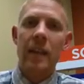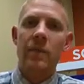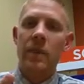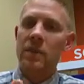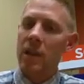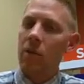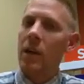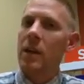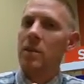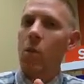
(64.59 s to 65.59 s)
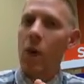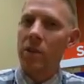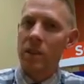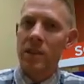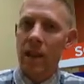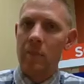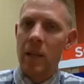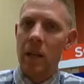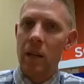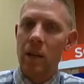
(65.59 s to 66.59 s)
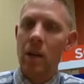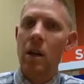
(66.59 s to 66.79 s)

if the seller has a well and septic.